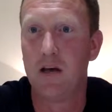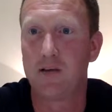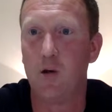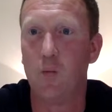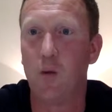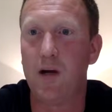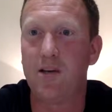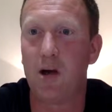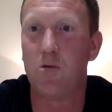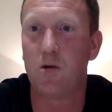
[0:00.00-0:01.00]
So we
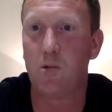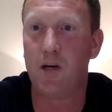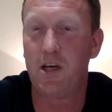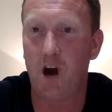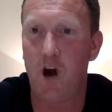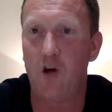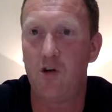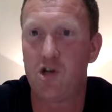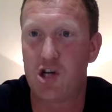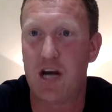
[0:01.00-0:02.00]

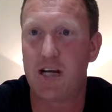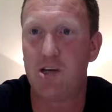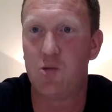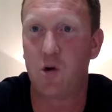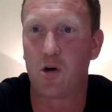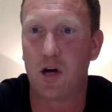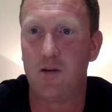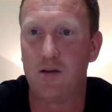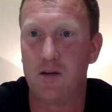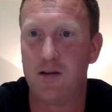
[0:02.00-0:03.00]
can't change what
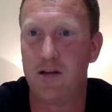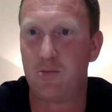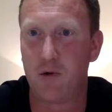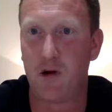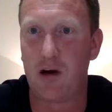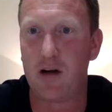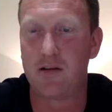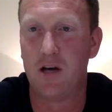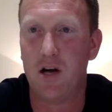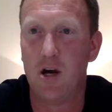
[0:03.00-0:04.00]
goes into this product.